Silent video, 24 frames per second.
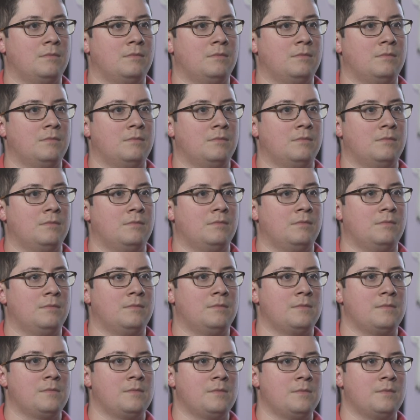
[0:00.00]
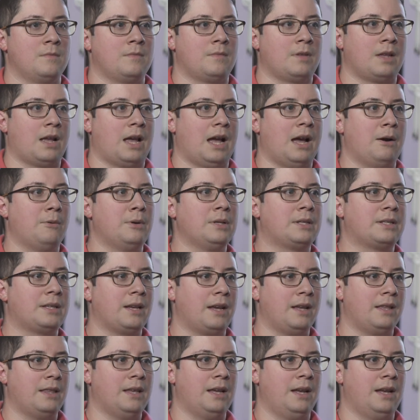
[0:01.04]
you. I would
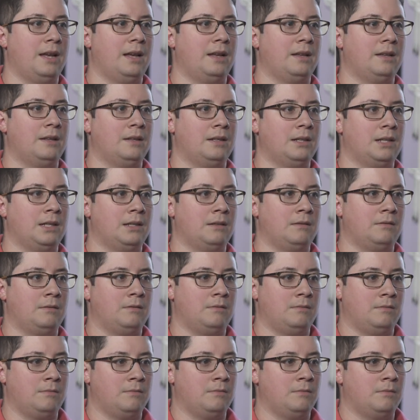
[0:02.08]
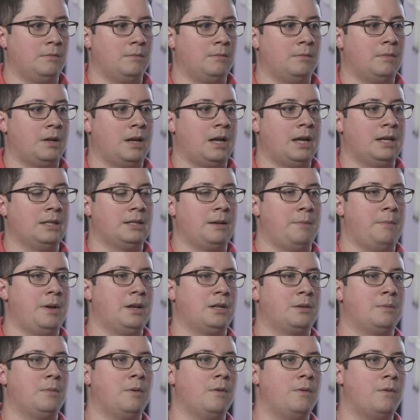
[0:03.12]
say that, as I
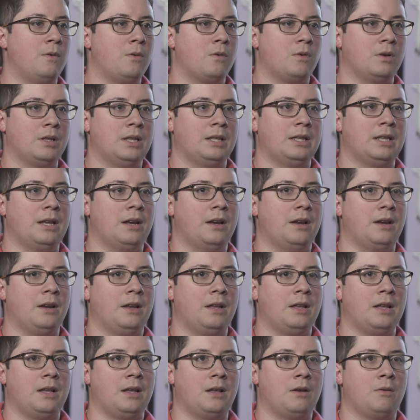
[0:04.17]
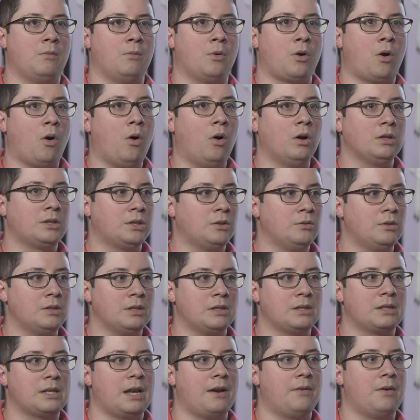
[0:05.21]
mentioned before, that they we're all
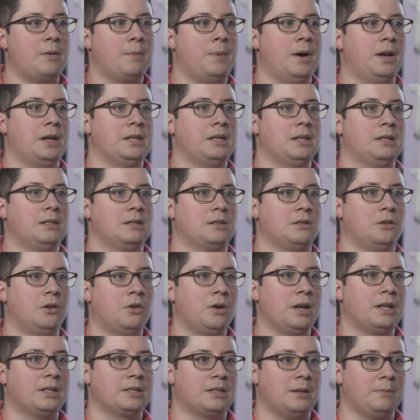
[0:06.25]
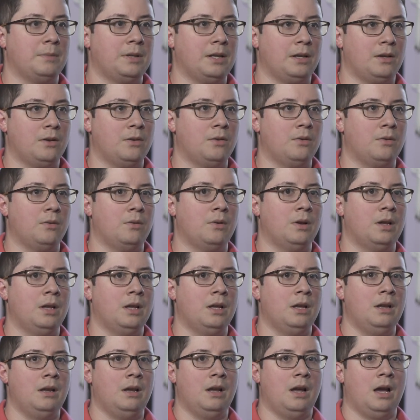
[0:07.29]
students. Everybody is learning something new.
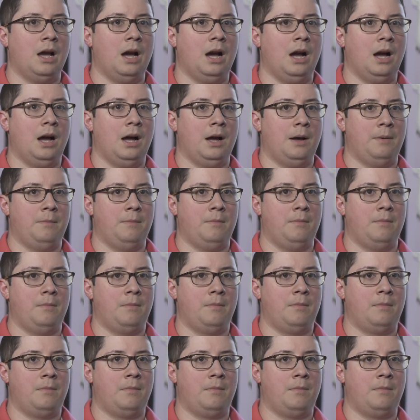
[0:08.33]
Um,